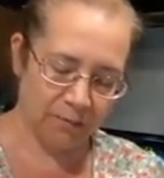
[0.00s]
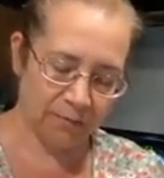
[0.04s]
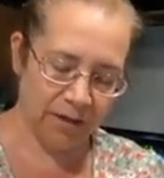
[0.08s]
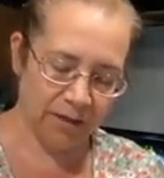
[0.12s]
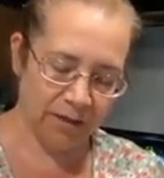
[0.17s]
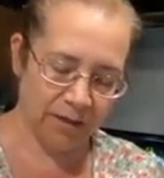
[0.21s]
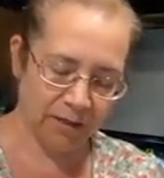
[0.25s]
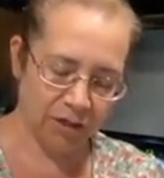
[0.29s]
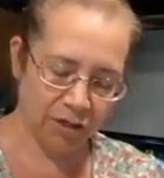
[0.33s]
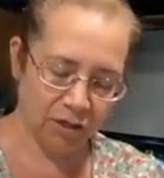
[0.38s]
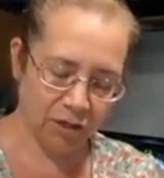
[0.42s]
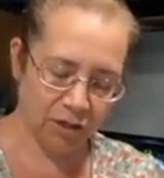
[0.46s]

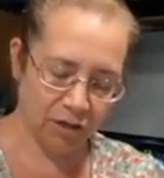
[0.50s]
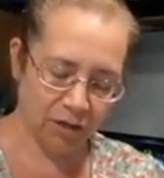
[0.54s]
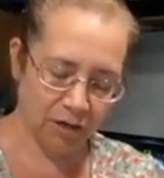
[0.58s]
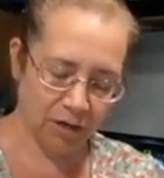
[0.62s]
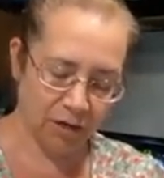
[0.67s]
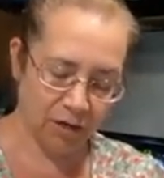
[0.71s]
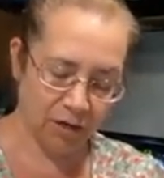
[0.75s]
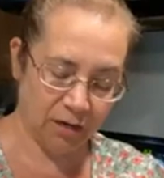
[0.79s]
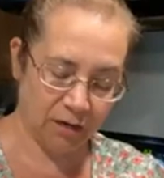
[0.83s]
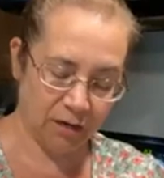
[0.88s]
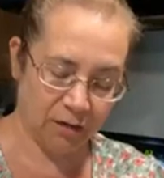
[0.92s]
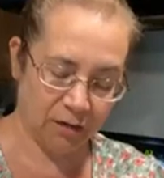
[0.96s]
mason
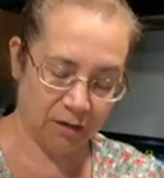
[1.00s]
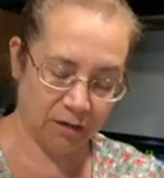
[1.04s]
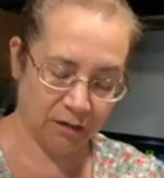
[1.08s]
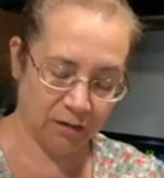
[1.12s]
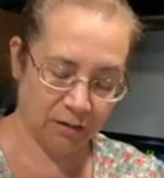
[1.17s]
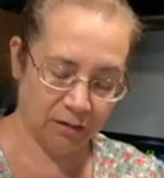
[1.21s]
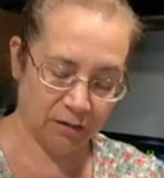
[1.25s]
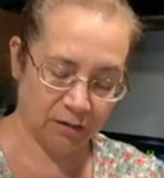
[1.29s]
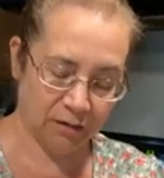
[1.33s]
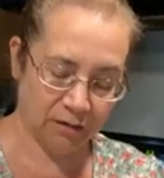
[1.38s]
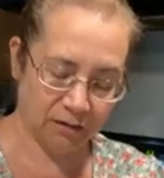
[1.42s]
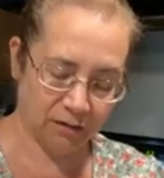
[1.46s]
jar here
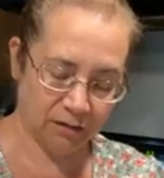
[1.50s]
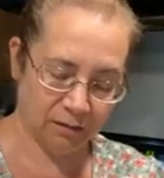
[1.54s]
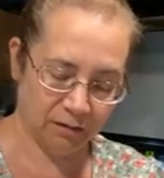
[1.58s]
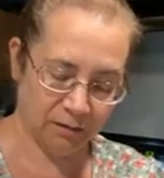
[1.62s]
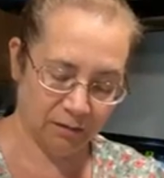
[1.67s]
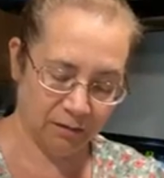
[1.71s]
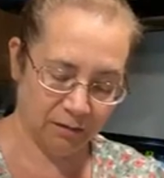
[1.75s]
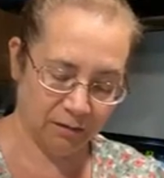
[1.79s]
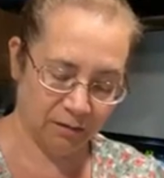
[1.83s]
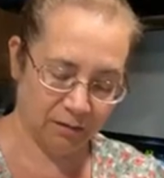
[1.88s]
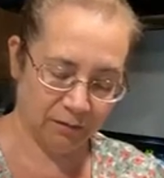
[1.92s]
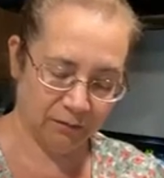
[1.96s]

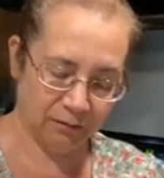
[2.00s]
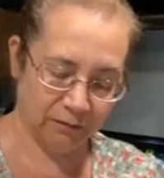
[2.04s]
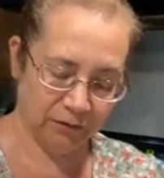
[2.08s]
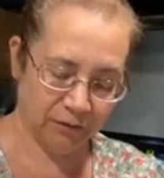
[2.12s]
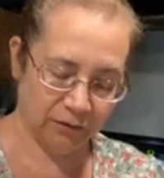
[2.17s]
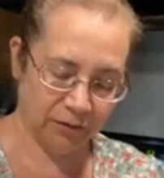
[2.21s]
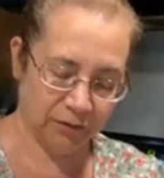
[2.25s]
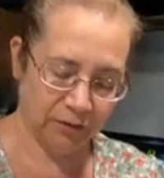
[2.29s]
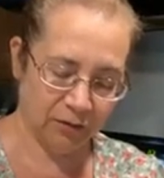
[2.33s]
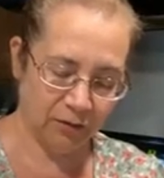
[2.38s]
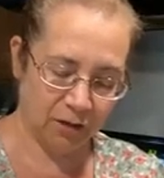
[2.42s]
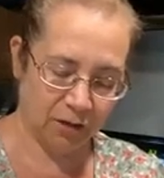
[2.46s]

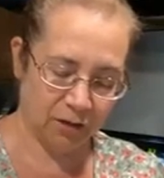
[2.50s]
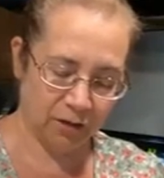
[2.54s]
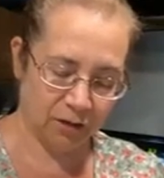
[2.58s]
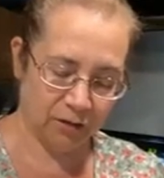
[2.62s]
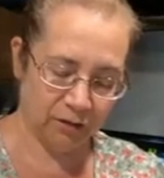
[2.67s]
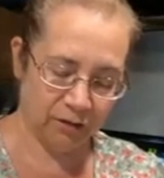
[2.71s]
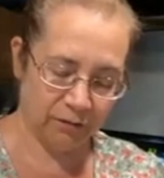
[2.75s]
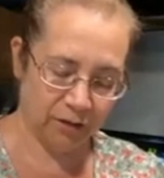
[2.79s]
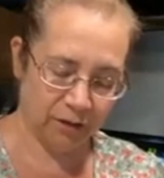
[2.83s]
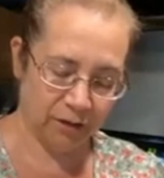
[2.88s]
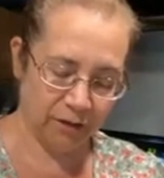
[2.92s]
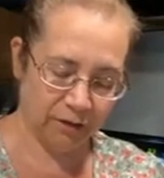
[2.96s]
for salt
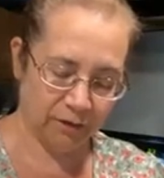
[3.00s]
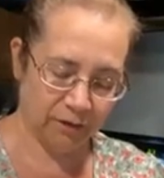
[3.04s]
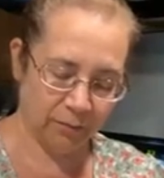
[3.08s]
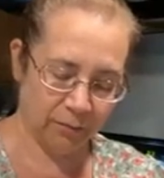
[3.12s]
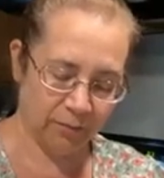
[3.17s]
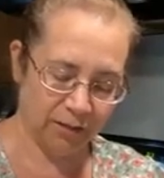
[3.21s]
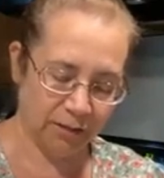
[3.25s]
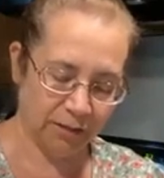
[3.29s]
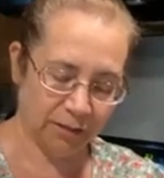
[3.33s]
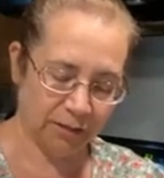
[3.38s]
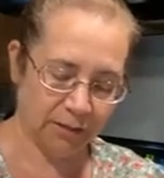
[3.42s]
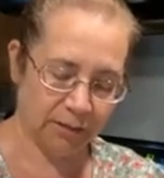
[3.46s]
on a regular
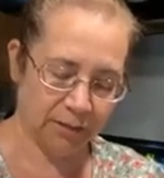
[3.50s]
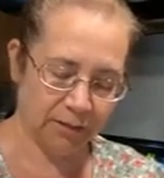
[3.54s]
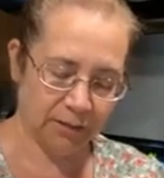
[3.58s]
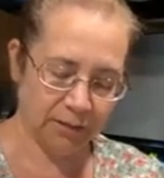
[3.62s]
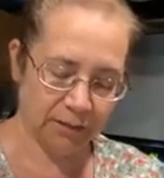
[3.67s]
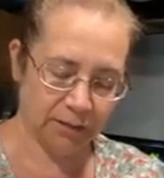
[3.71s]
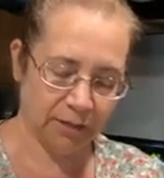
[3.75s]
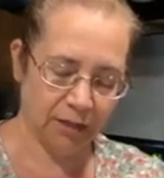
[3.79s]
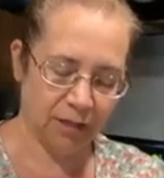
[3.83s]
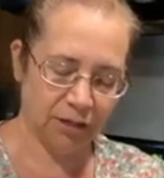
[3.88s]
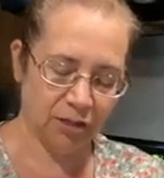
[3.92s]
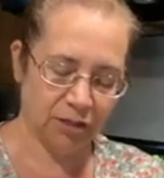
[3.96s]

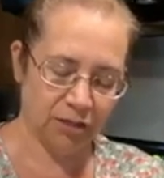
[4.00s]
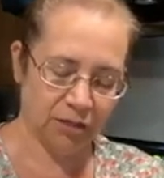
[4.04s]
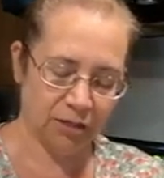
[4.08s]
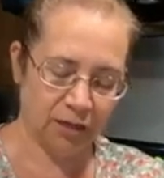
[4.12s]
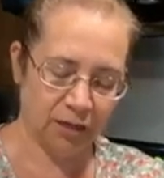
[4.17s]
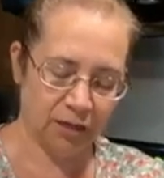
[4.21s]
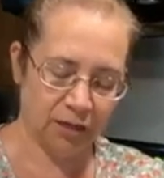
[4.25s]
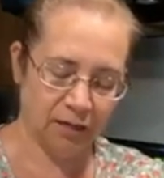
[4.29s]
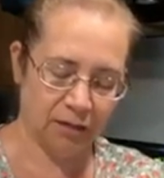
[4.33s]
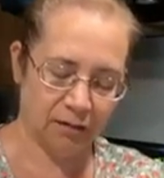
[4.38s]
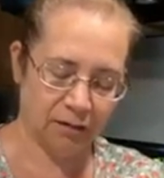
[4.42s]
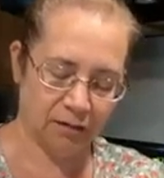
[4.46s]
basis, I just
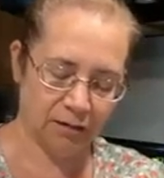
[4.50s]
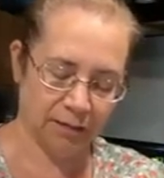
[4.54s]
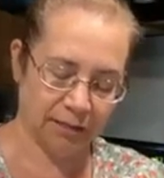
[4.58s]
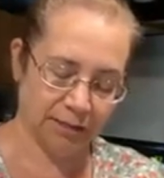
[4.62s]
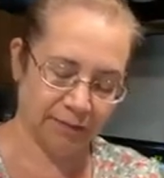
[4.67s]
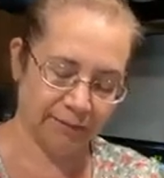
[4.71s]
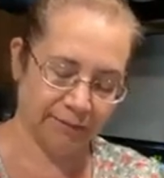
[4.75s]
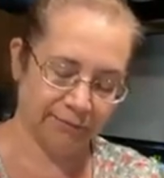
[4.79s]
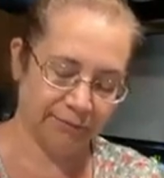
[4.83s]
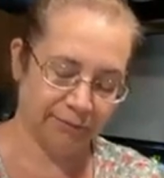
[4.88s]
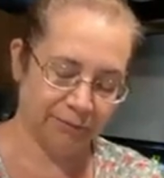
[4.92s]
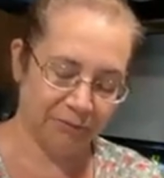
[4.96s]
kind of
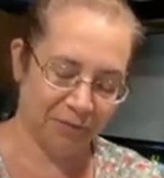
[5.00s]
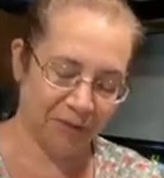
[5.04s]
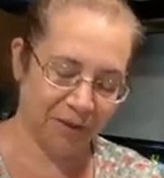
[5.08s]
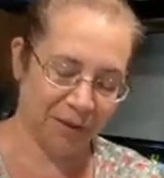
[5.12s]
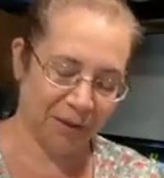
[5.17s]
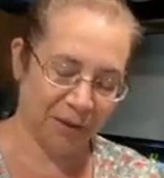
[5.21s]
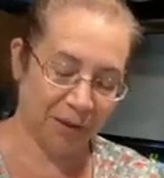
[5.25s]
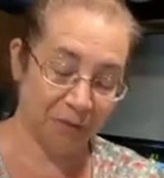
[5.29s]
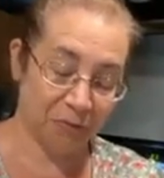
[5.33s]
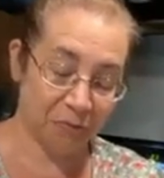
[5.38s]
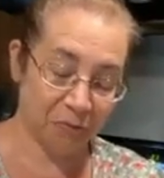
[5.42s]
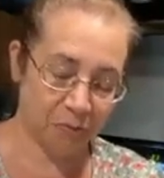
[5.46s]

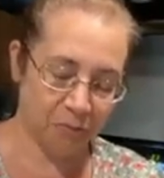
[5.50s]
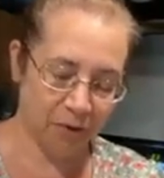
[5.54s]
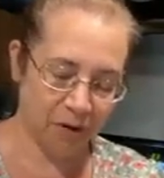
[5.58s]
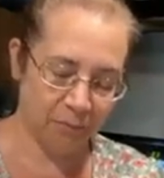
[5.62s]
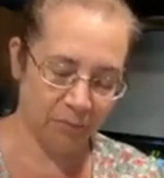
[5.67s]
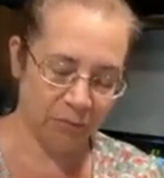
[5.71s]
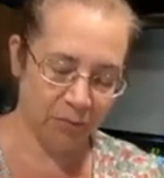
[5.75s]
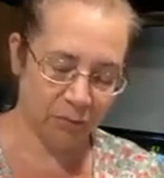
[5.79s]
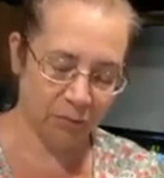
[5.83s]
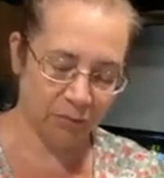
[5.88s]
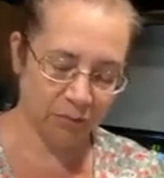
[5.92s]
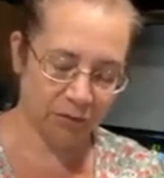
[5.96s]

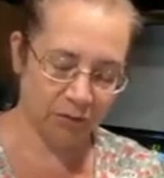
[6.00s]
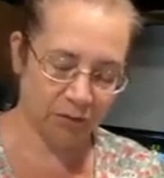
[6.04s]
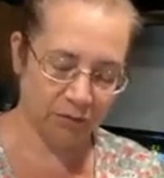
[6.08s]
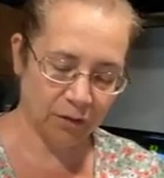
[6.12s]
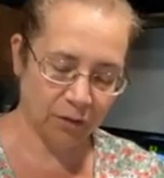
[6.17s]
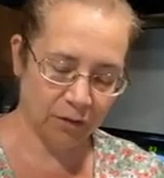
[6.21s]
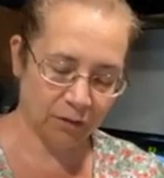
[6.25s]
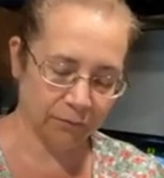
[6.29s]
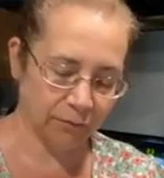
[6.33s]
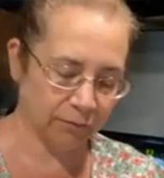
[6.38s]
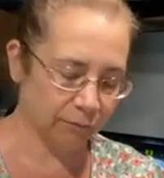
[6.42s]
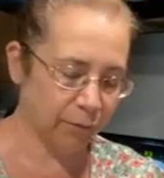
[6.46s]
rub
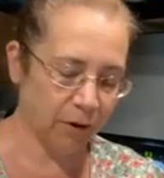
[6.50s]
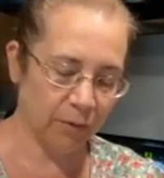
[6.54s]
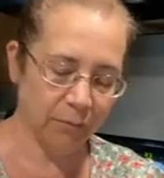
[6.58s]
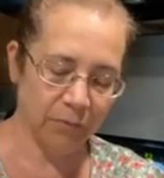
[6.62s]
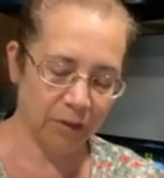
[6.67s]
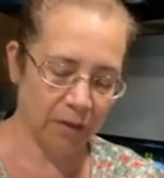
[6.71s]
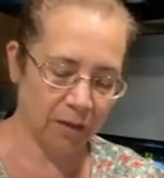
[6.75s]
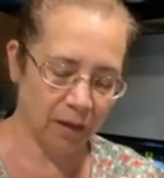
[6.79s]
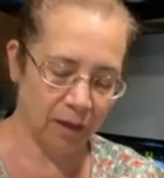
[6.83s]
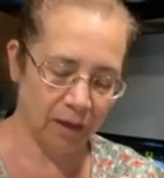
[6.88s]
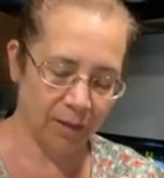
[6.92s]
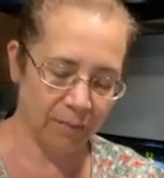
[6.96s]

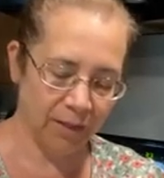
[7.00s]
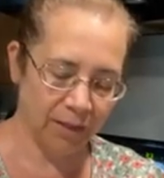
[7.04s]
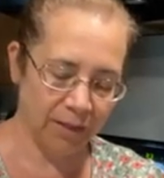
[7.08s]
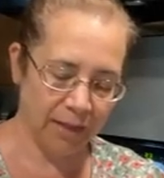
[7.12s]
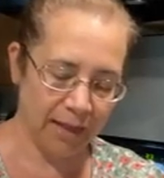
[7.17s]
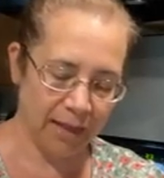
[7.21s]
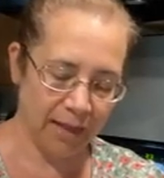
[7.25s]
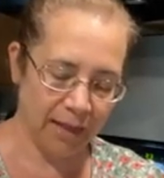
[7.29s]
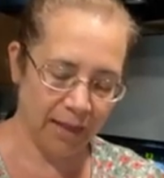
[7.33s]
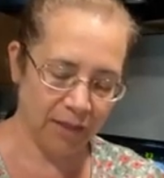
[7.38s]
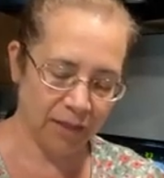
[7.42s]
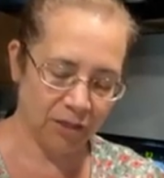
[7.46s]
the lime on
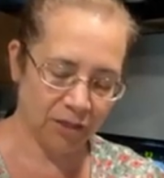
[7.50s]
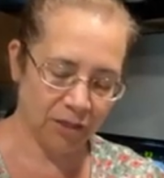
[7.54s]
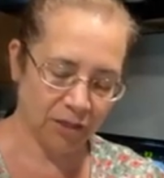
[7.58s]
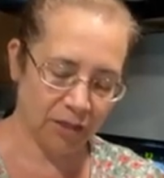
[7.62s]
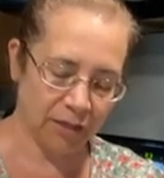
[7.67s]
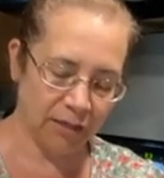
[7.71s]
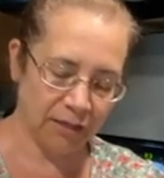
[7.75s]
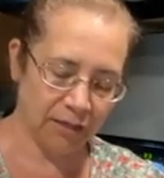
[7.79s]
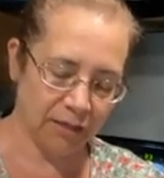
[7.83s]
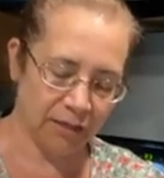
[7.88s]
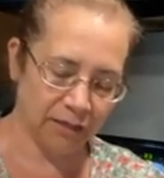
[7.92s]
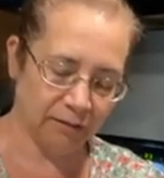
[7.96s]
the edge
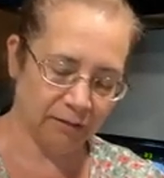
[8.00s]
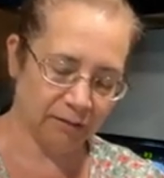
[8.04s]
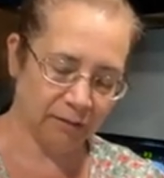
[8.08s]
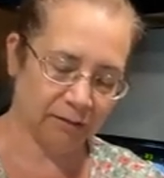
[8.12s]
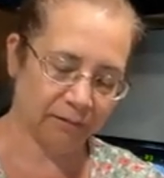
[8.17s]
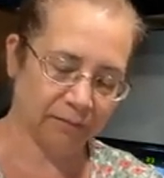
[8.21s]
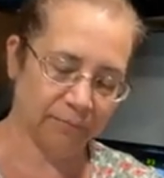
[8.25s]
and then